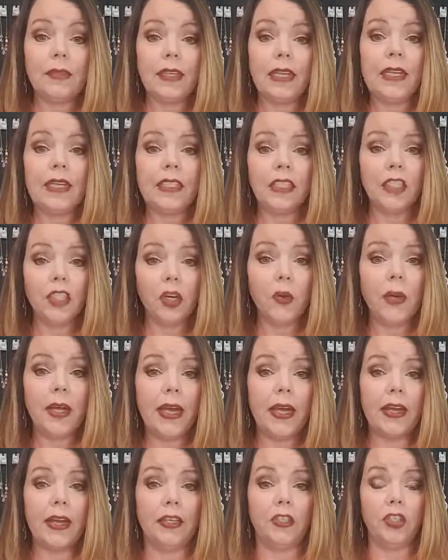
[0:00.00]
is go
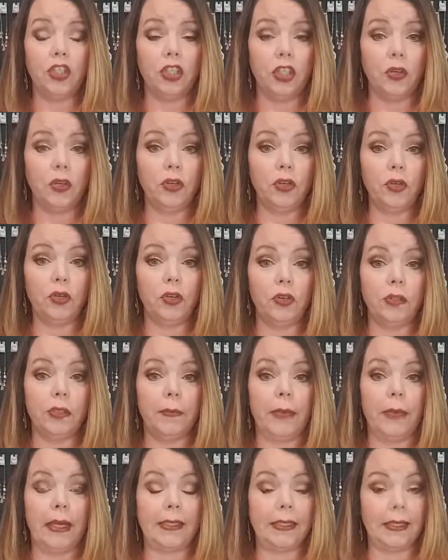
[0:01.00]
ahead and show you girls
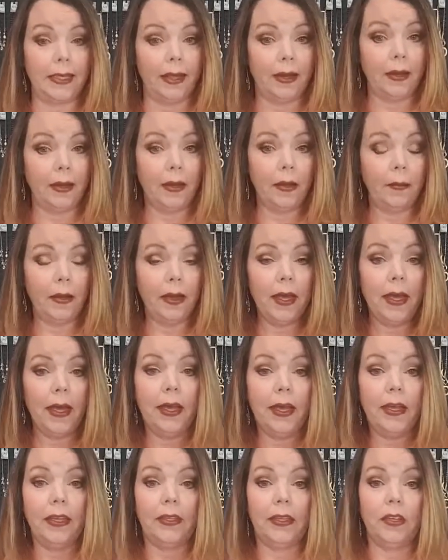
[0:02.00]
my setup,
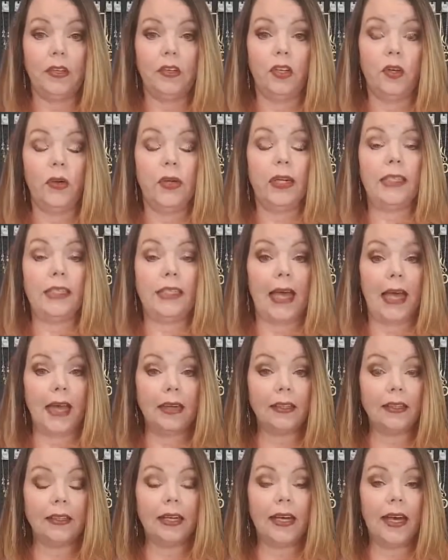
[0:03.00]
let you know
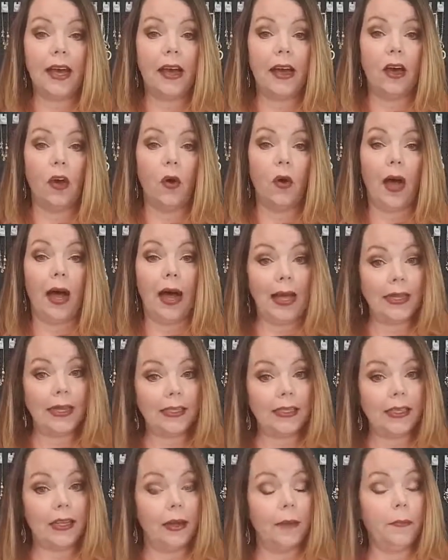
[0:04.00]
exactly how I
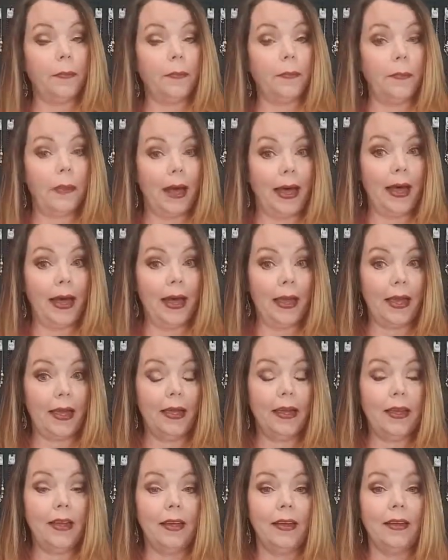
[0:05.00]
set up
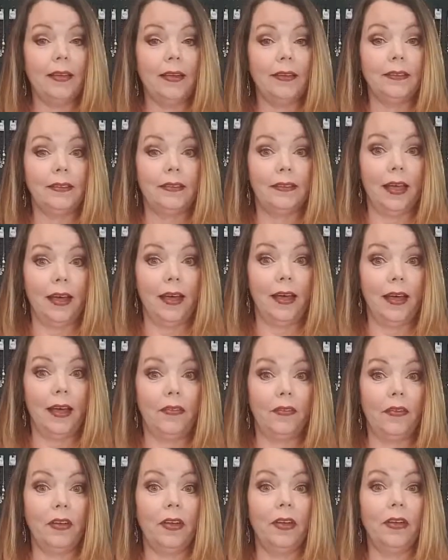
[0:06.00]
my
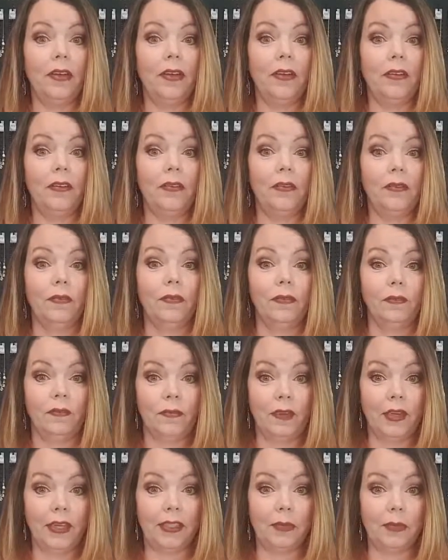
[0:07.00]
live
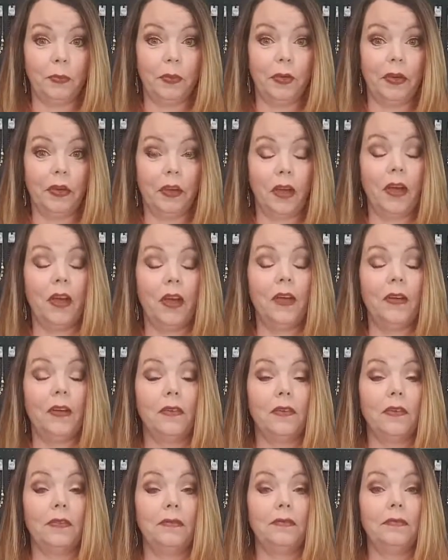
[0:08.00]
Facebook
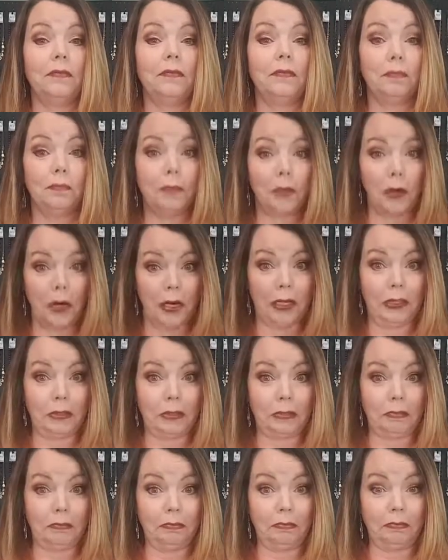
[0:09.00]

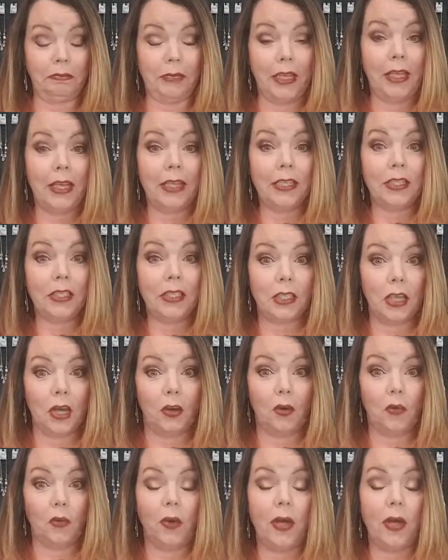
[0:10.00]
parties. So,